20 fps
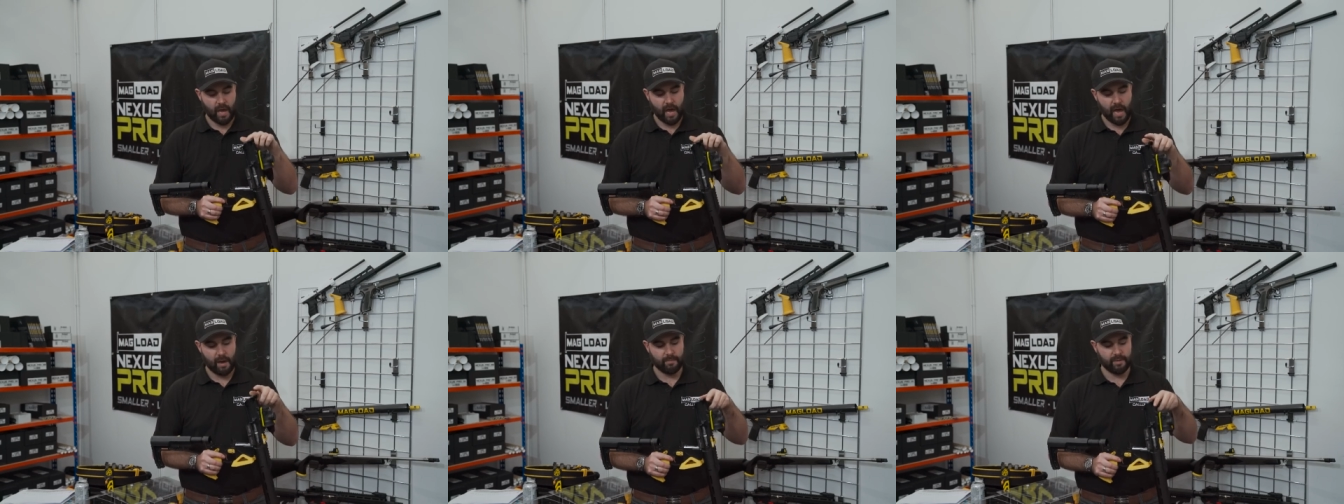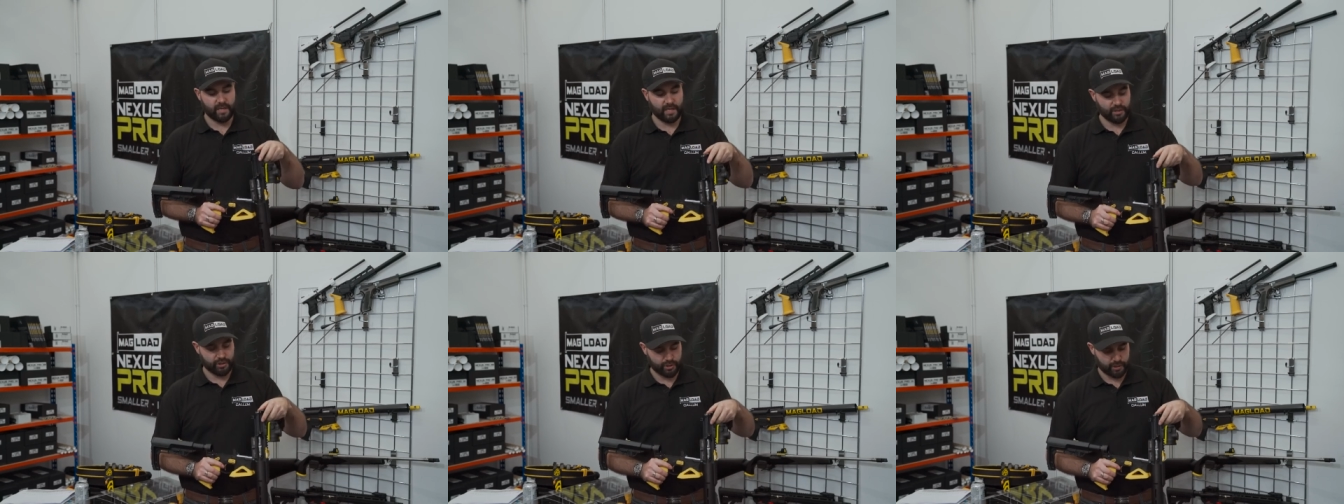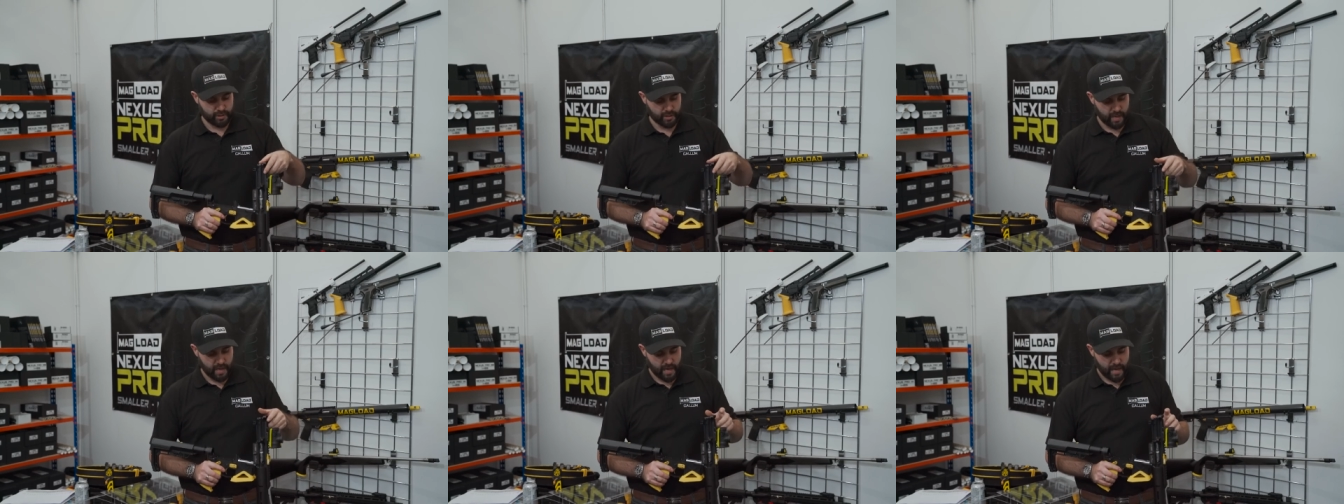
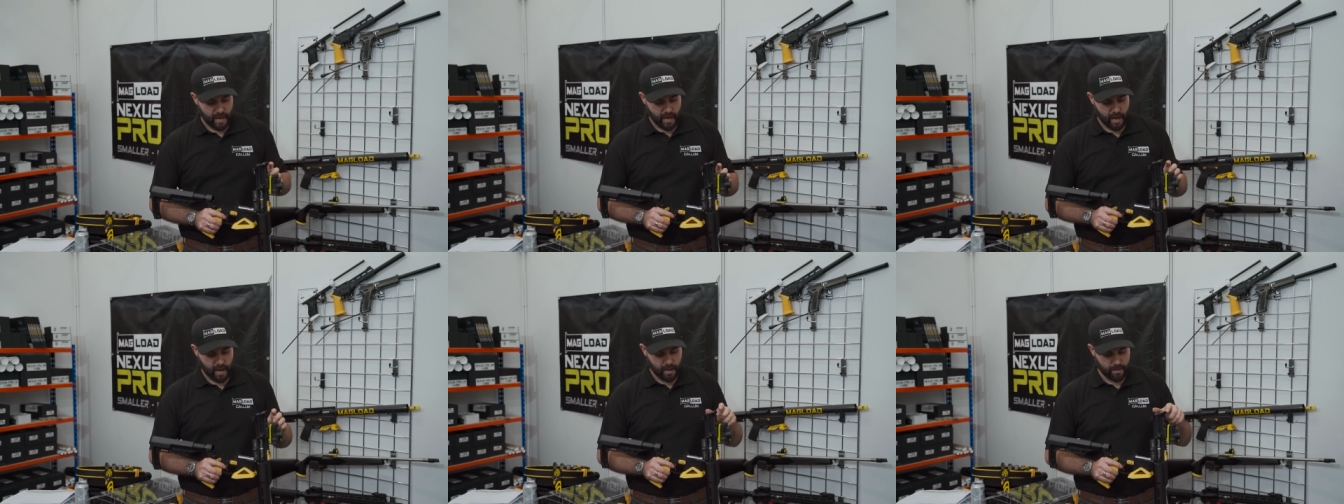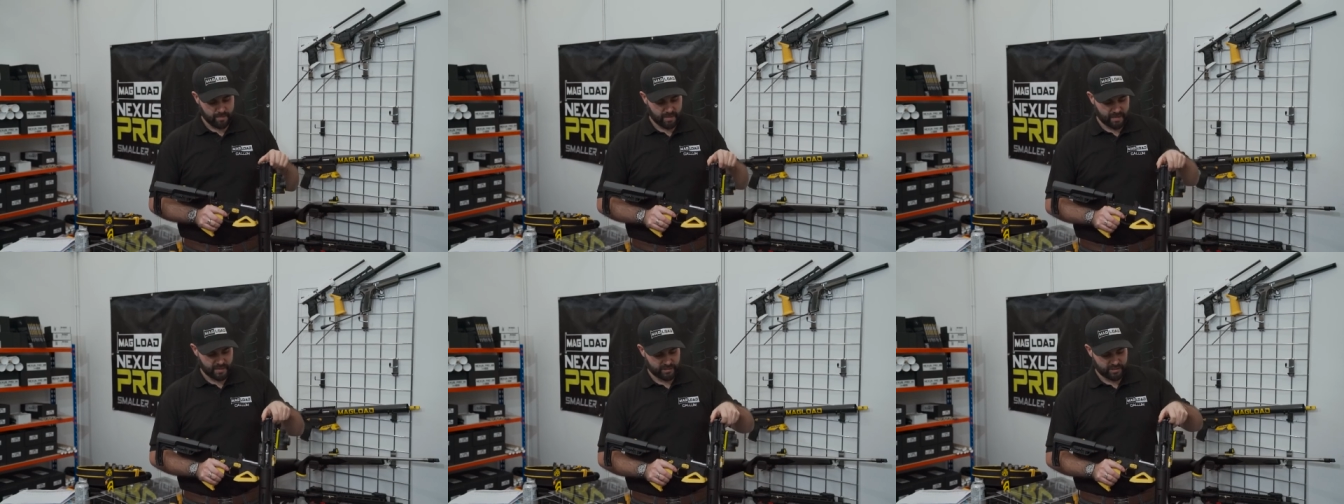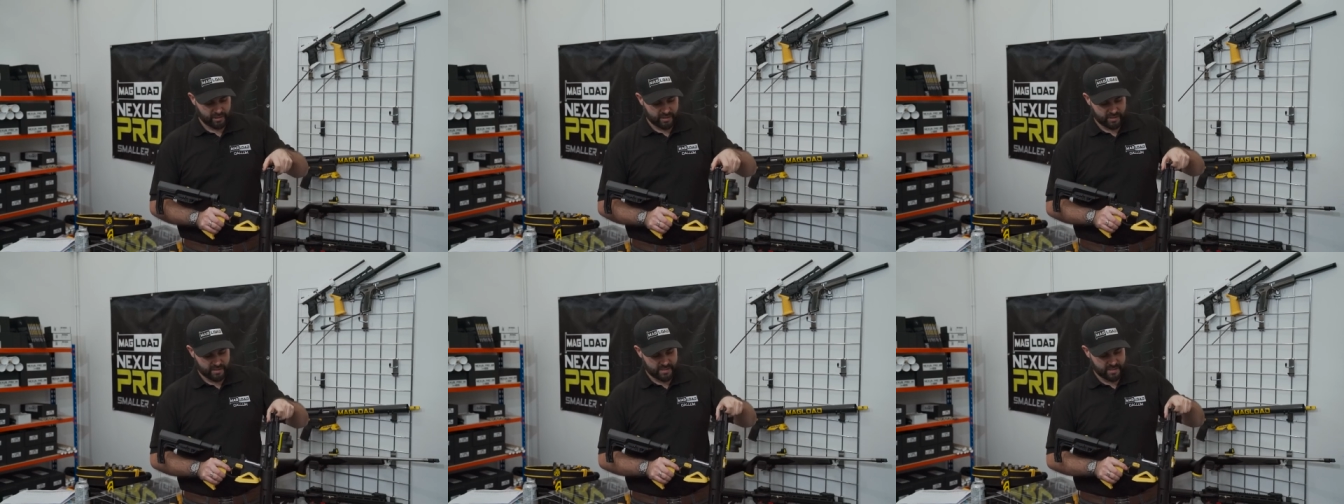ammunition. Um, and as
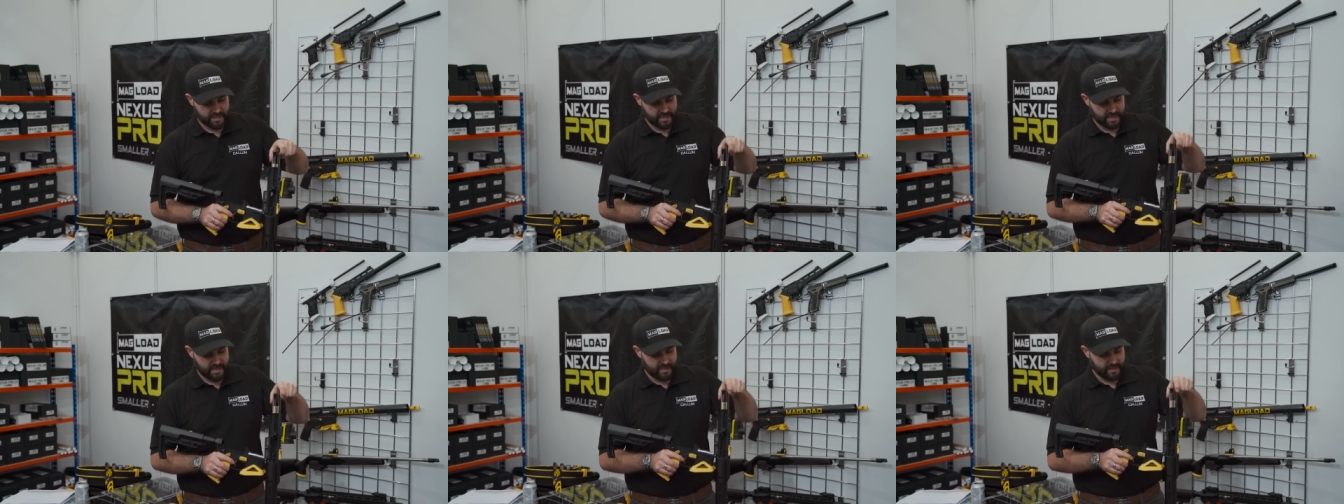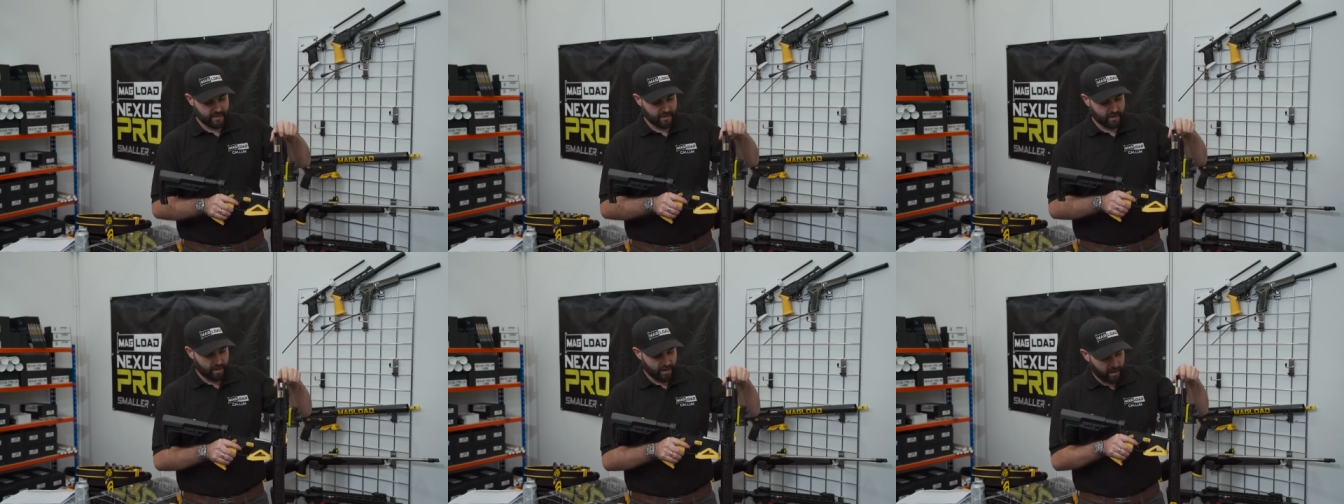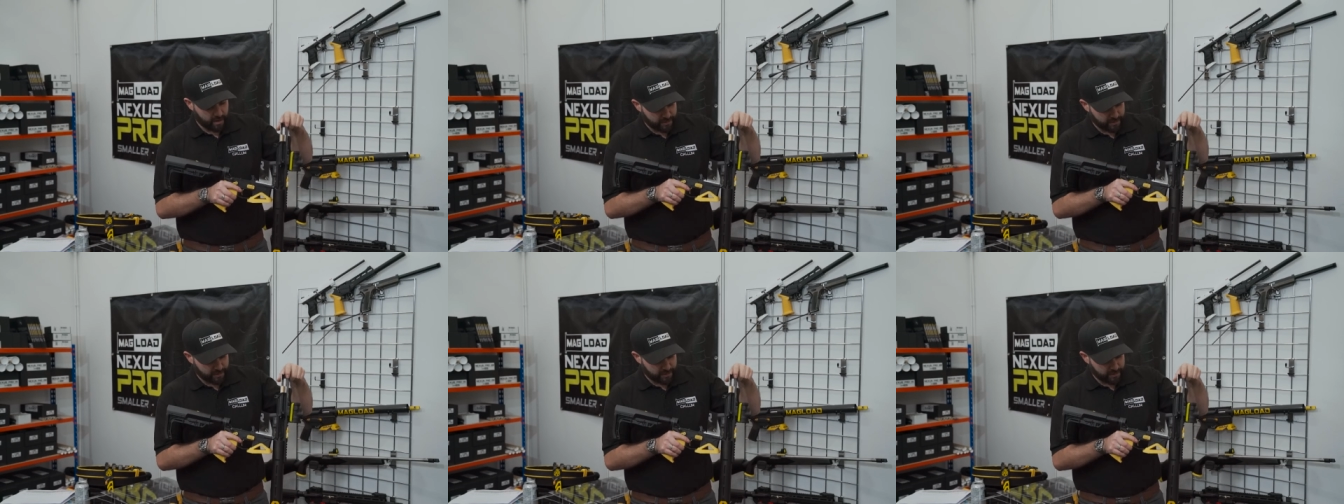you can see, like,